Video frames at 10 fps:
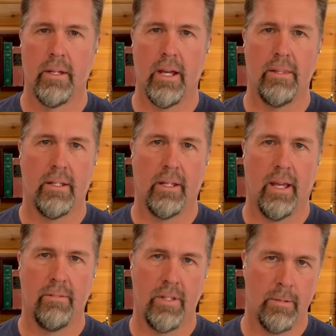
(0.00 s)
and then
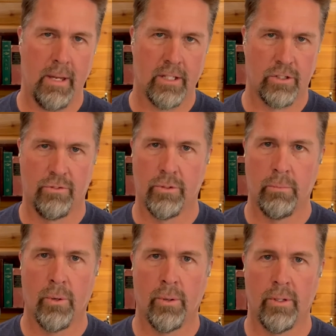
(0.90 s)
having them ask for
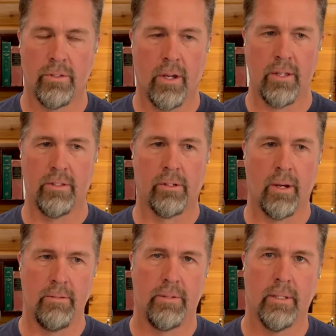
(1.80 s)
more is always a
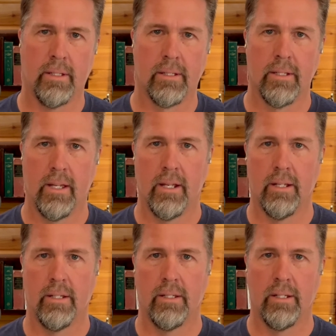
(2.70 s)
great feeling,
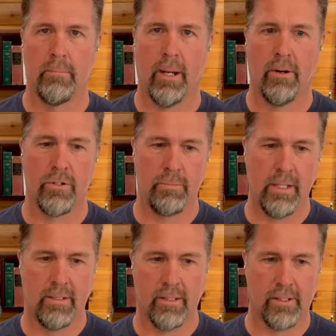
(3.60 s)
and it empowers
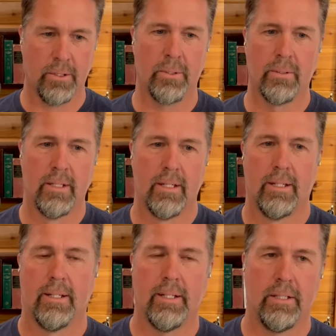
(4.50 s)
me to go
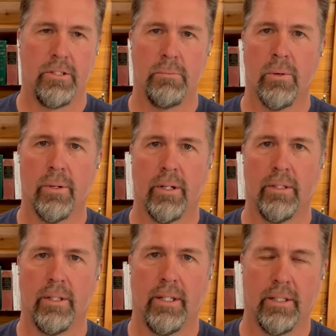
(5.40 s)
do more and